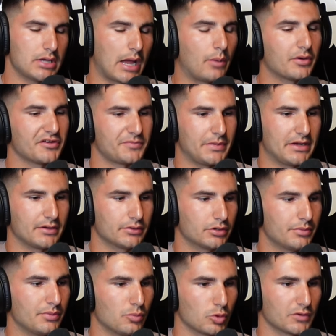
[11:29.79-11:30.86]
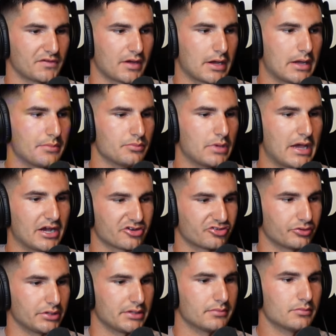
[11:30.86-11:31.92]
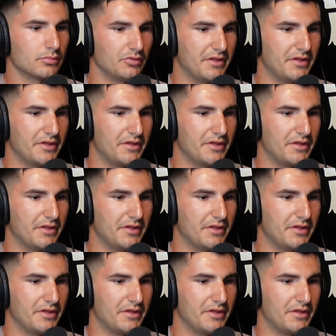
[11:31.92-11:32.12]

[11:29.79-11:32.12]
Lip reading: I want to spend a little bit more time actually